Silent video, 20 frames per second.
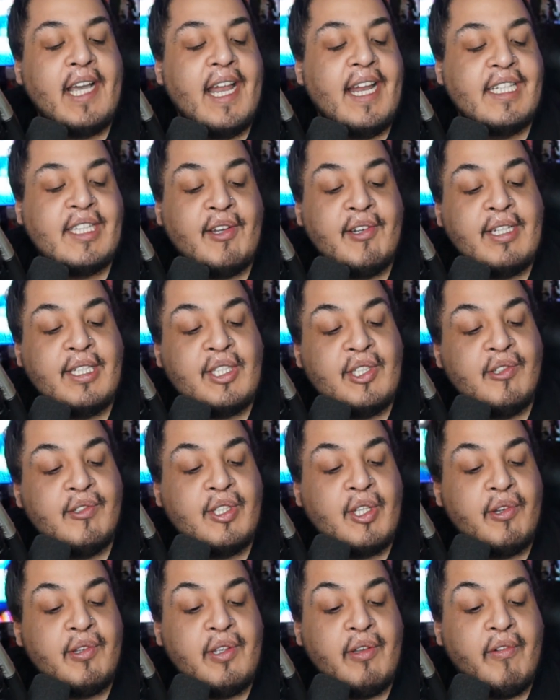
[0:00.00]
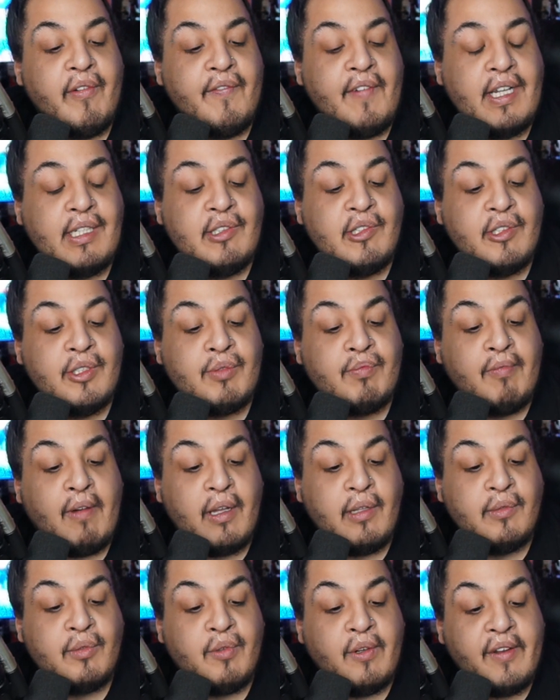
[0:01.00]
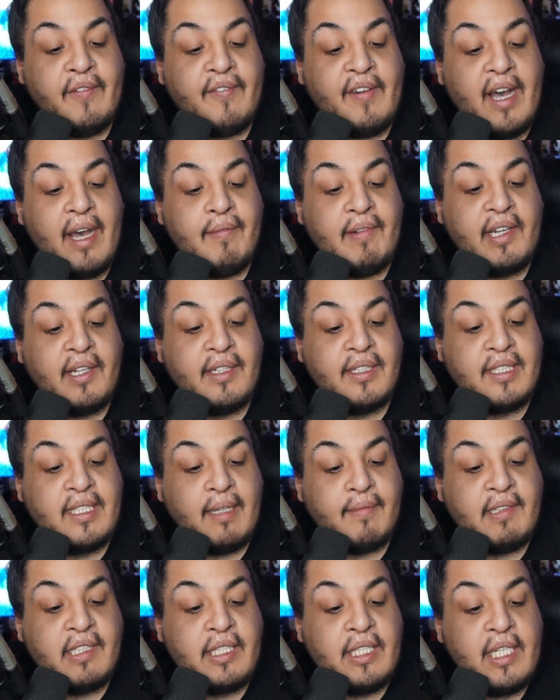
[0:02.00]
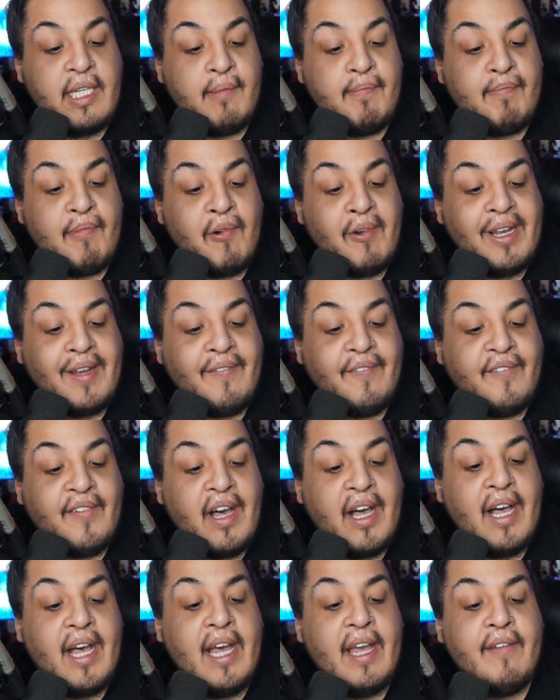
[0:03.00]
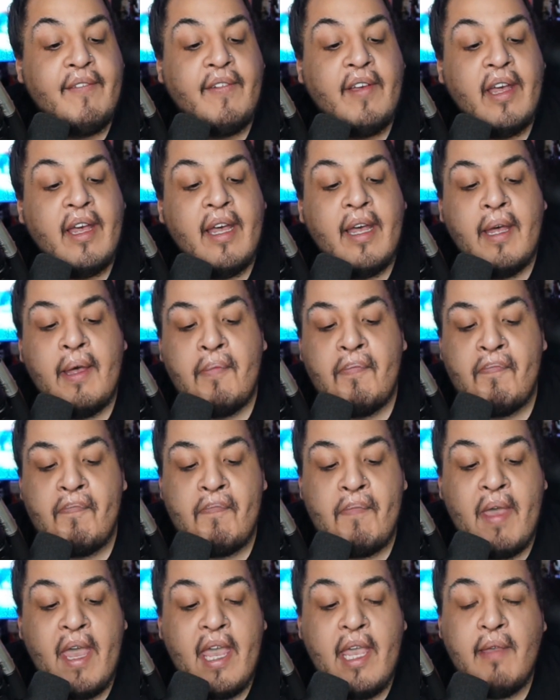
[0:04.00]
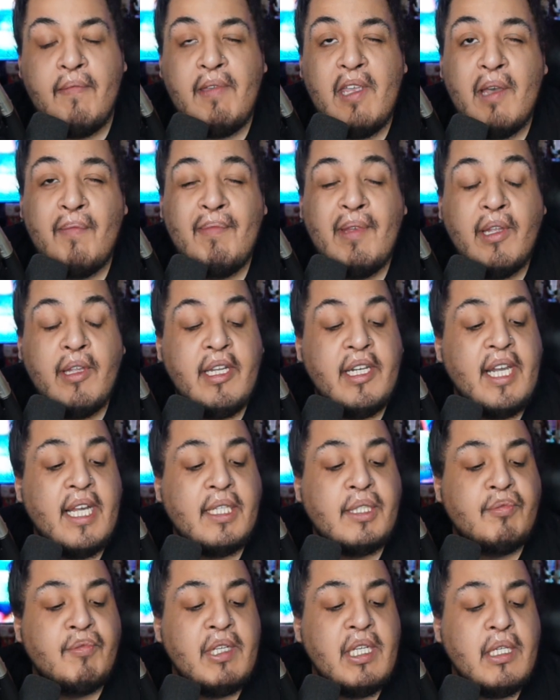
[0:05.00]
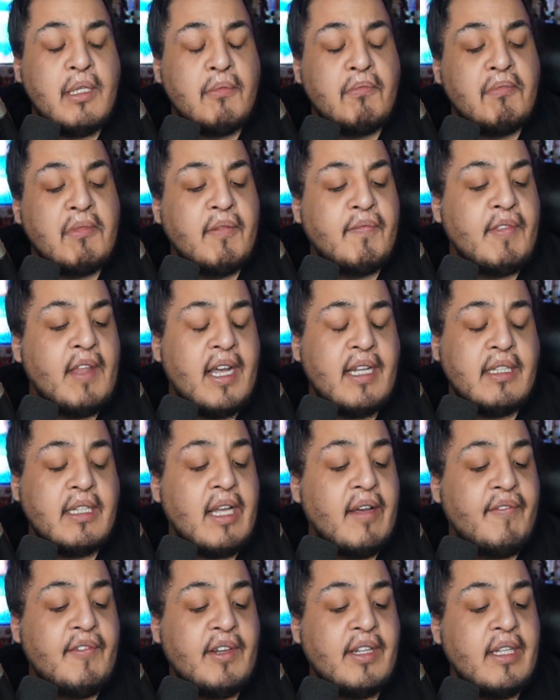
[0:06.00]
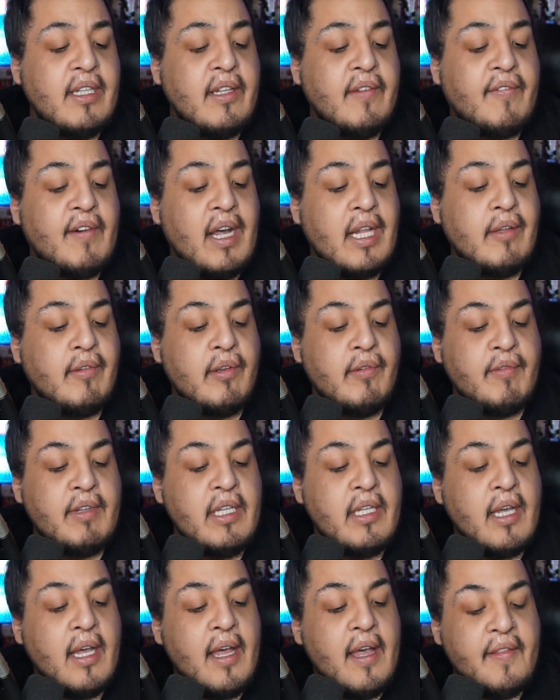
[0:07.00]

we got at 32, Tokyo Revengers, volume 25, another 17.5. Maybe a million next week, if not definitely the following week.